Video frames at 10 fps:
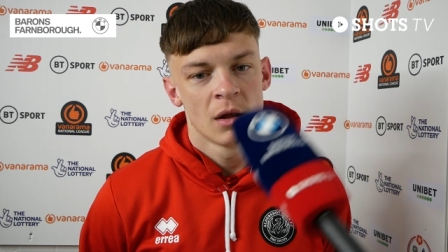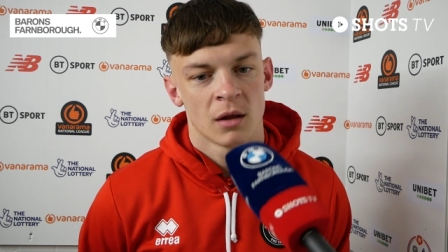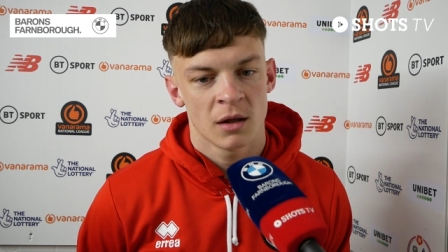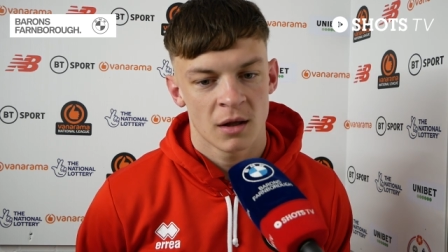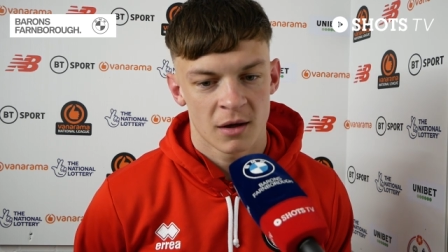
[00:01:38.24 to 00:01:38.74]

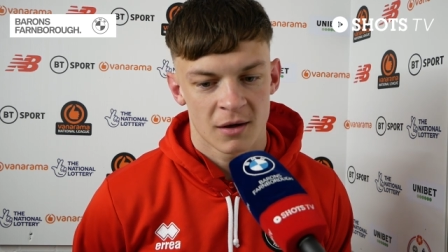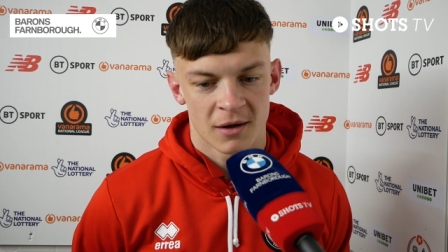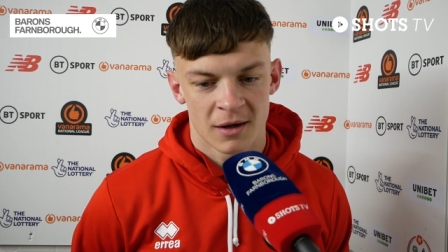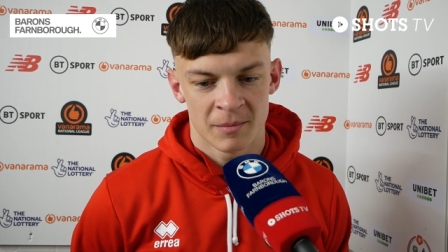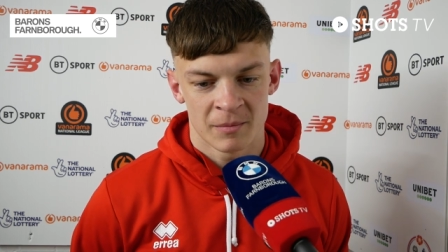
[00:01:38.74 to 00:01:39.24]
Yeah,
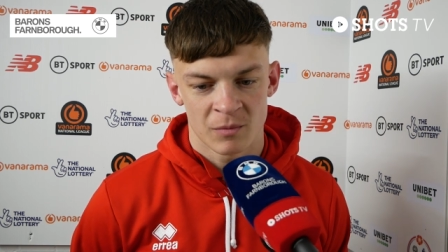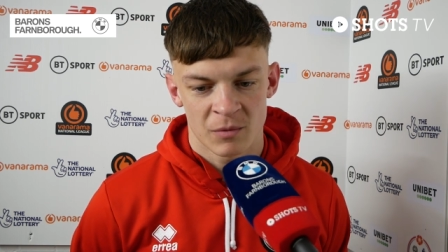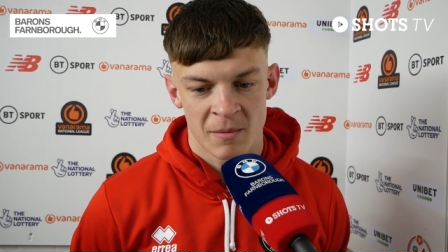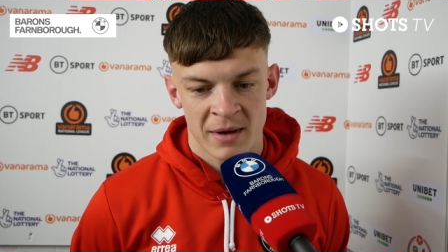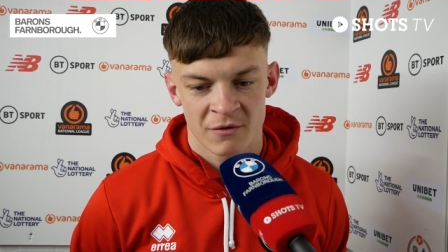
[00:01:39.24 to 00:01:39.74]
um,
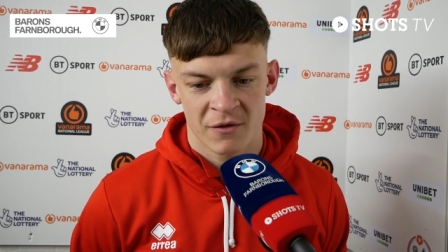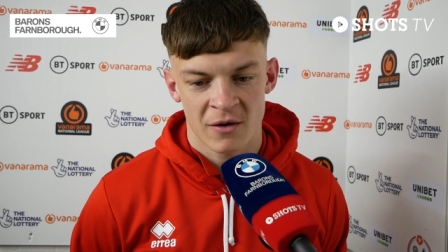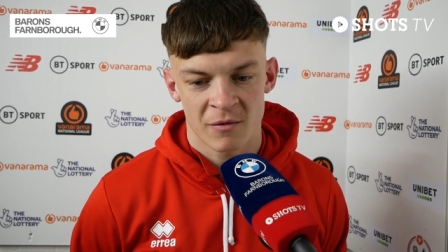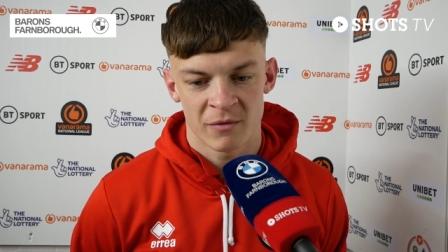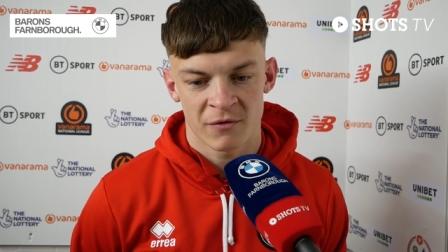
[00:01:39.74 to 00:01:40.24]
the main thing
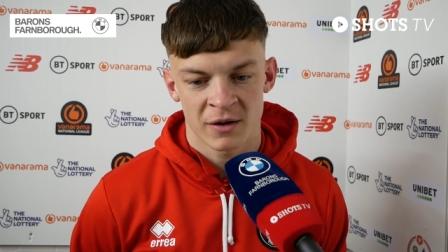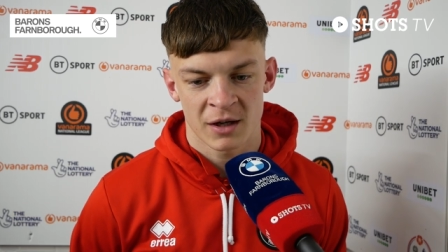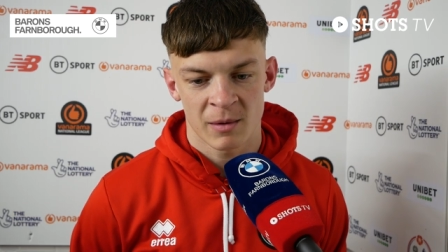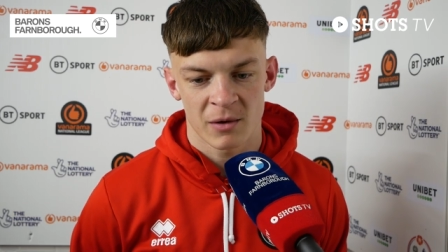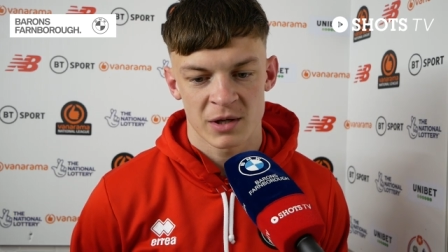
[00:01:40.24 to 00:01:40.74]
I've been
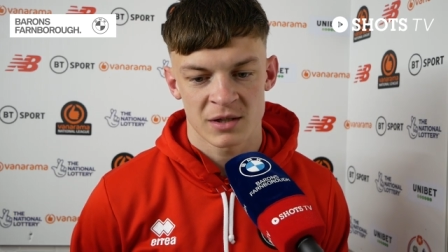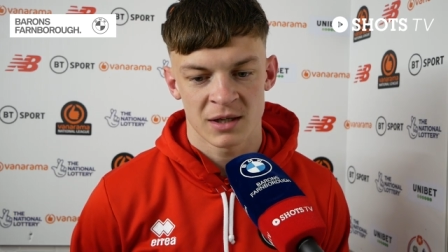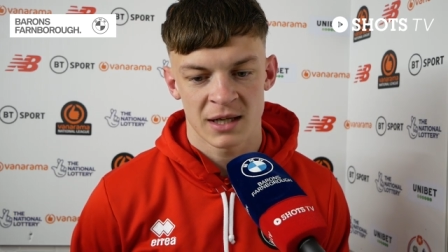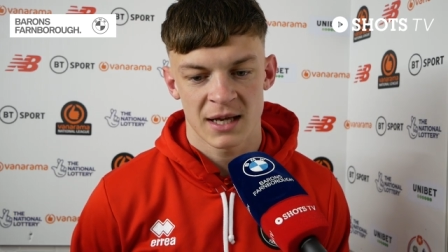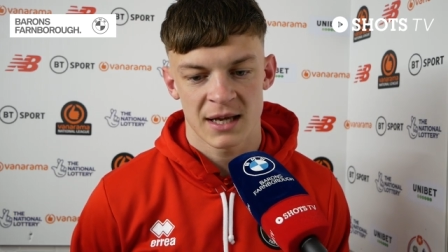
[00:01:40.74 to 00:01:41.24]
thinking about
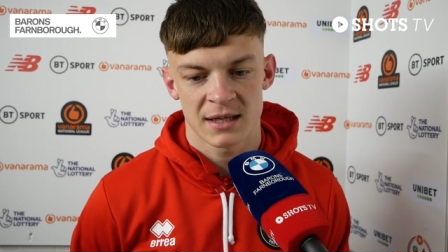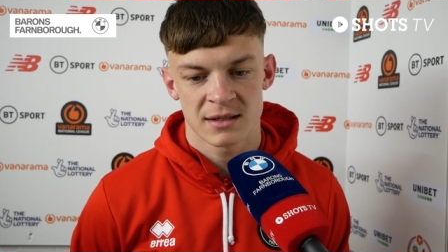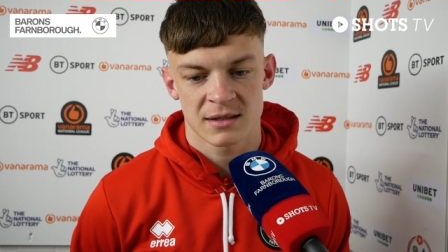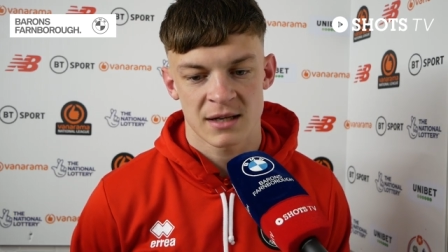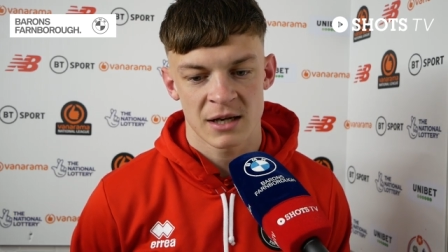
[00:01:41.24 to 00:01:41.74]
recently
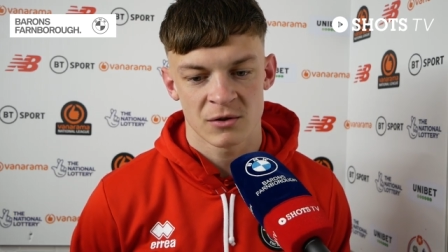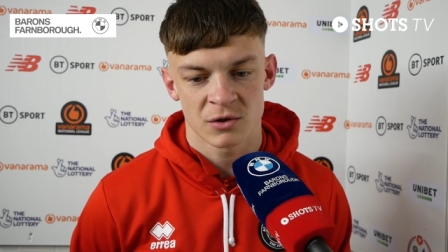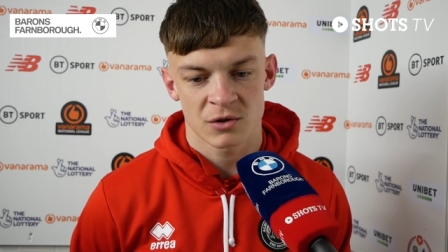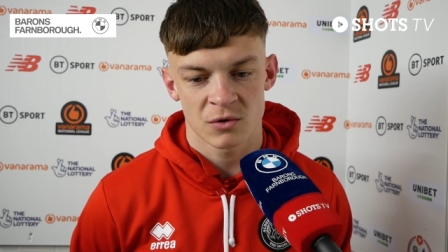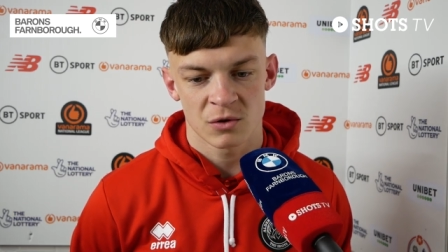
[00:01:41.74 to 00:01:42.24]
is getting on
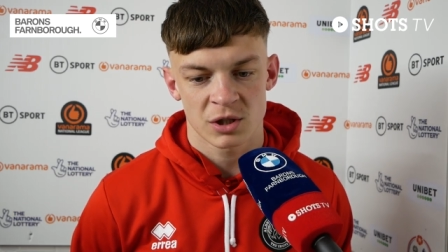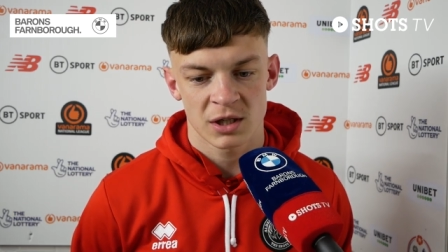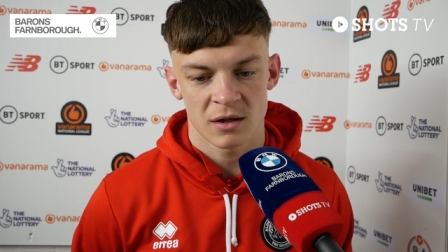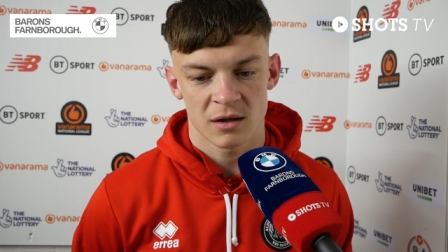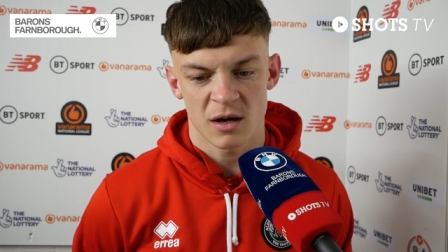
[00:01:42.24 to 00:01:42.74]
the score
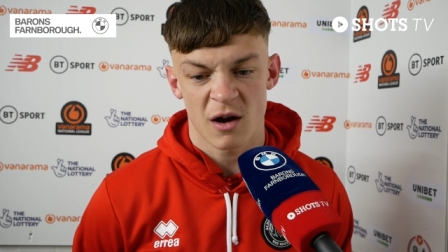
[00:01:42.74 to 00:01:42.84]
sheet.